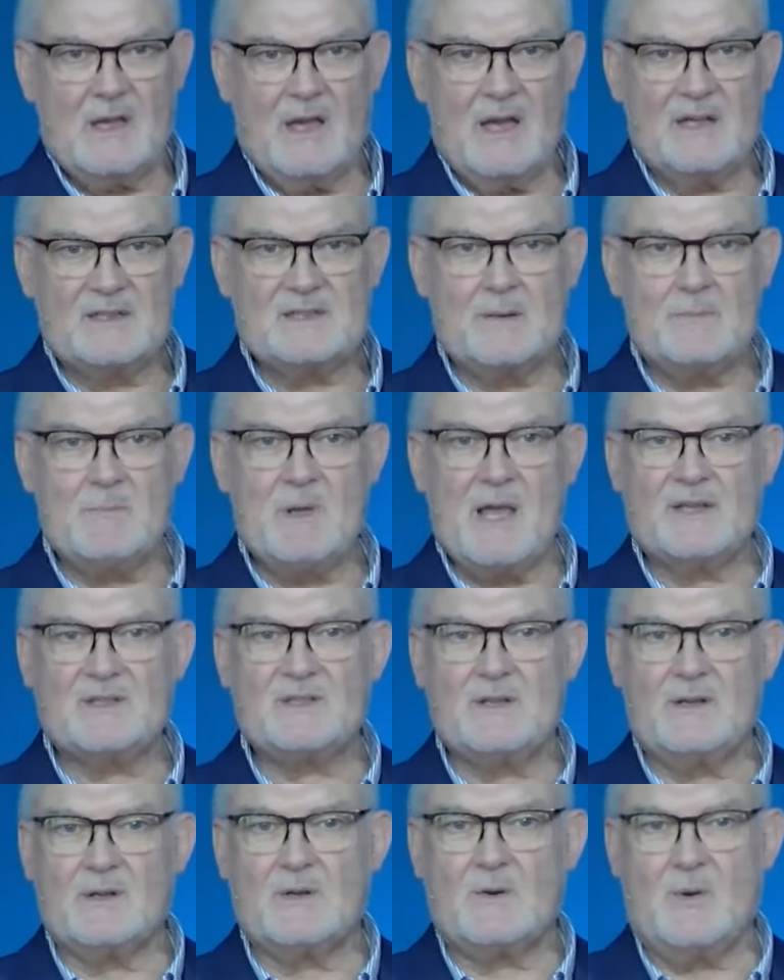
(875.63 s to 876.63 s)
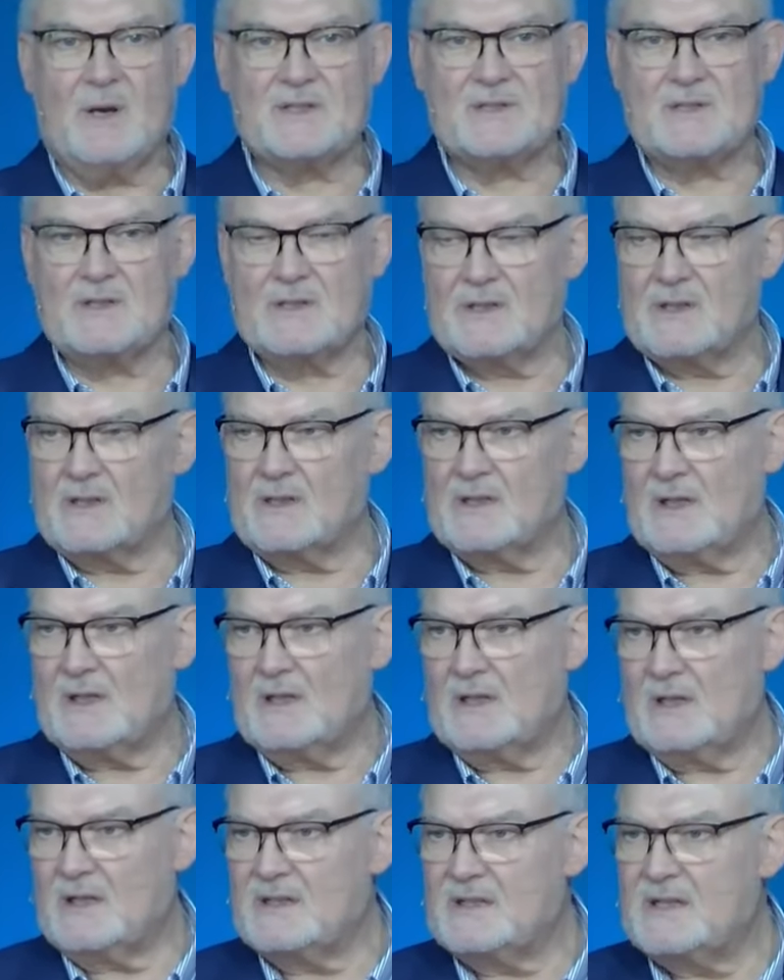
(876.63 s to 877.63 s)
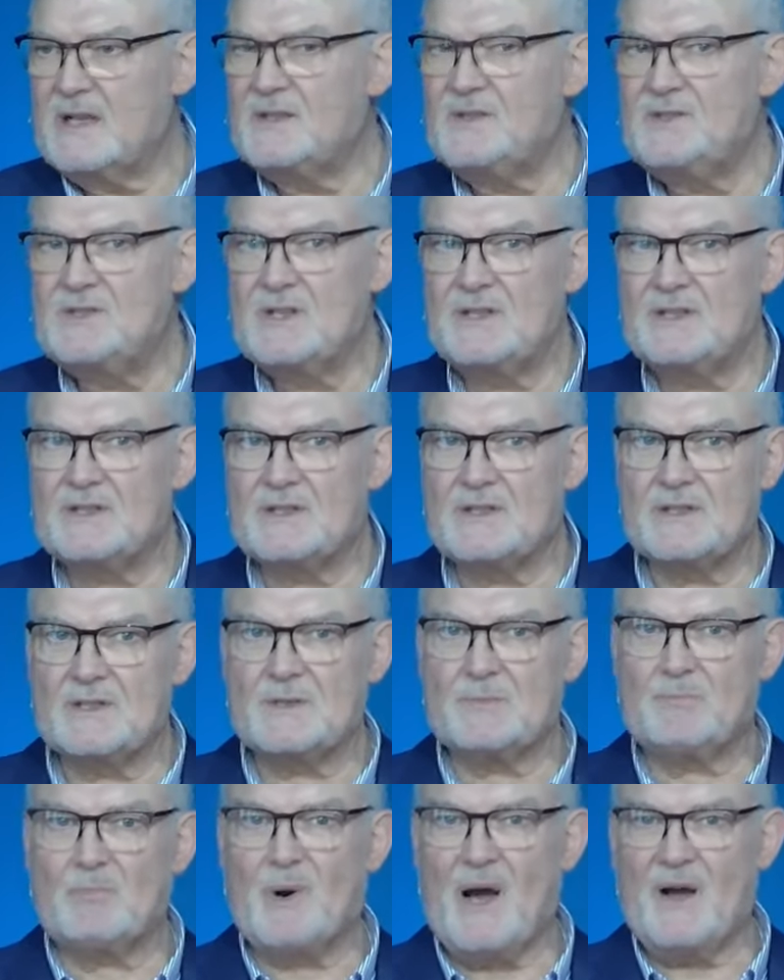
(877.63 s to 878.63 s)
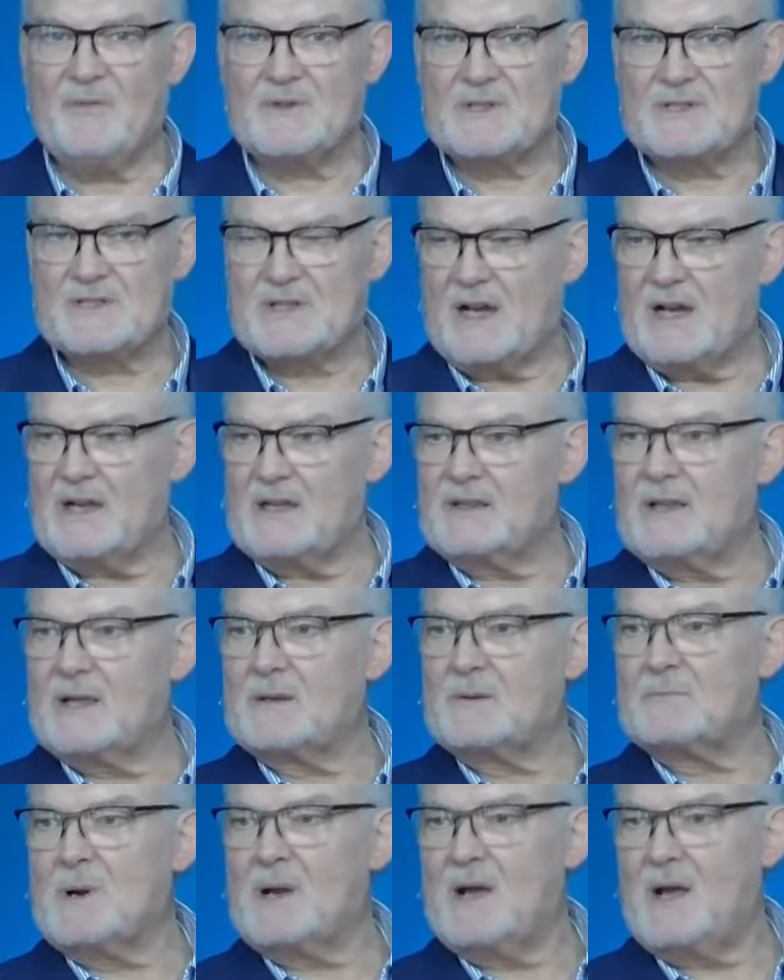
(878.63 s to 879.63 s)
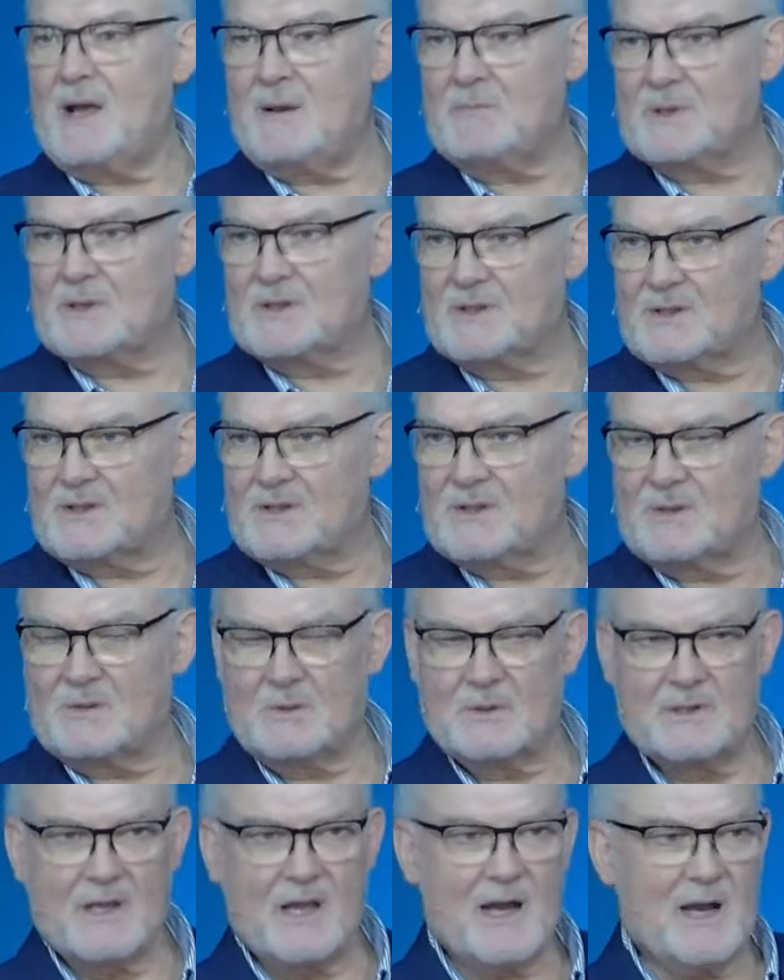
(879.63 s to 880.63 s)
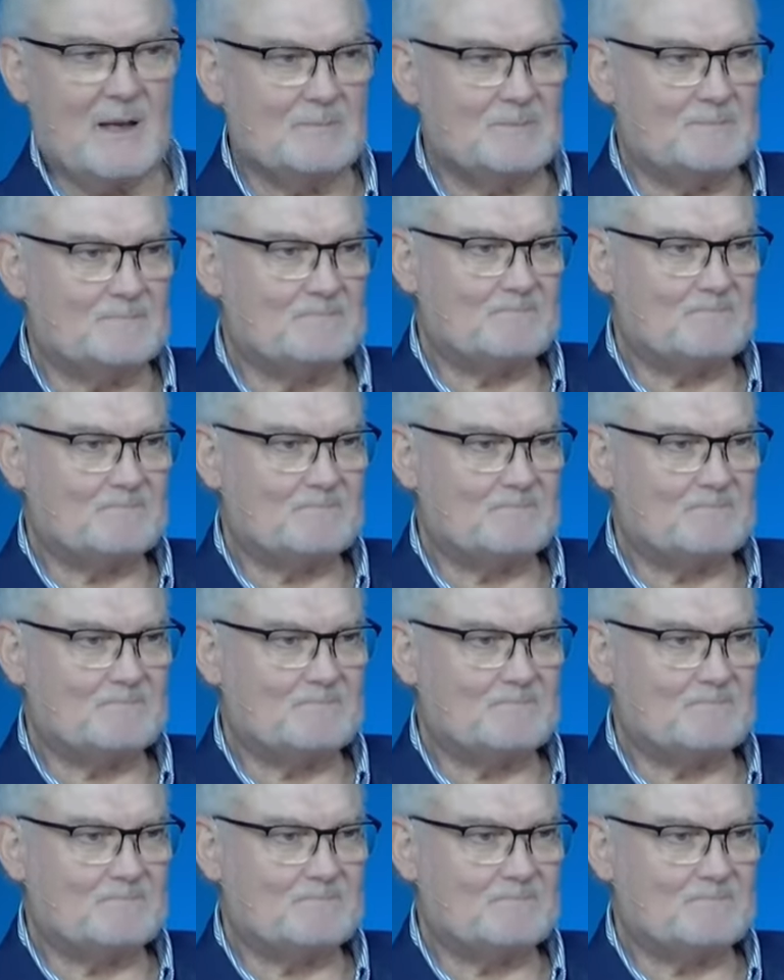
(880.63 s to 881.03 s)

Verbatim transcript: And so let me ask you a question Did Jesus prophesy that Muhammad would come?